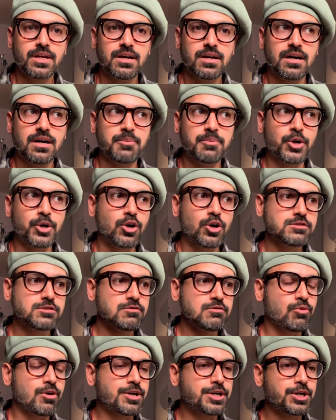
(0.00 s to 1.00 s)
because we
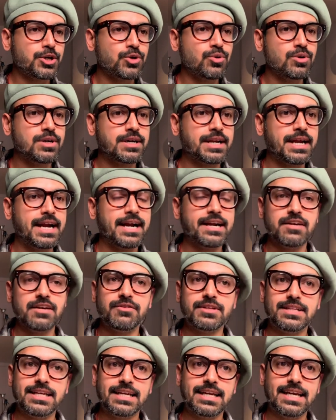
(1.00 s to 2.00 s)
wanted to create
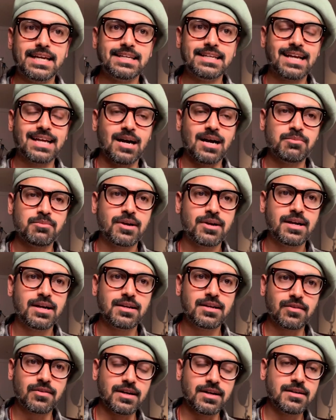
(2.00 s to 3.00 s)
everything in camera
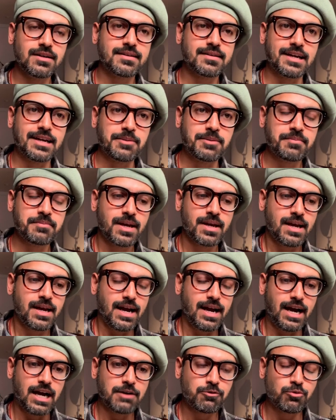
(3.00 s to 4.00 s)
in real time,
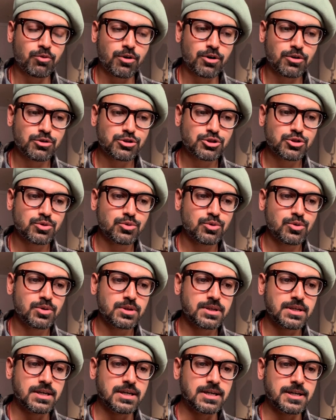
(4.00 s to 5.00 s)
and we wanted to
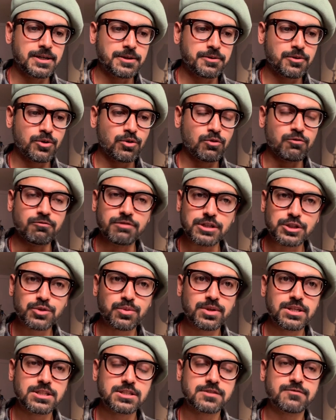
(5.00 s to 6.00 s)
shoot
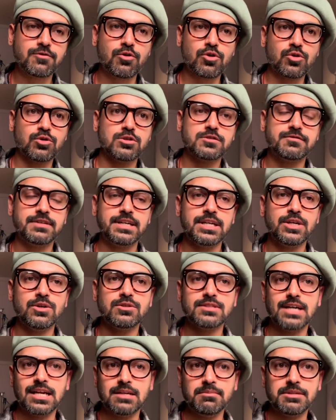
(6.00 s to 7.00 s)
visuals, photos,
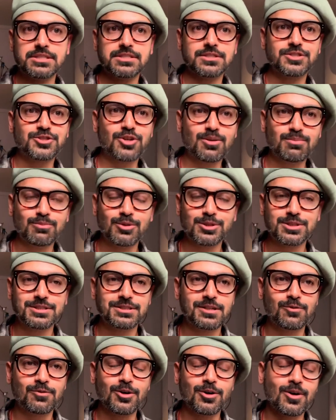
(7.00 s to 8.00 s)
videos, animation, stop motions
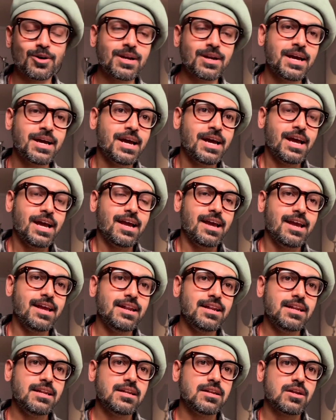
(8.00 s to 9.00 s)
and whatnot
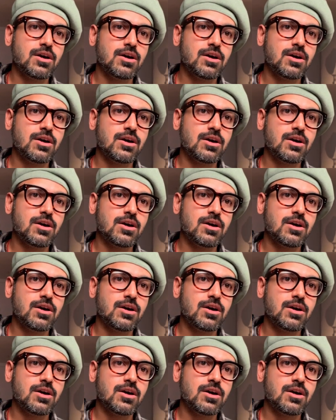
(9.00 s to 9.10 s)
in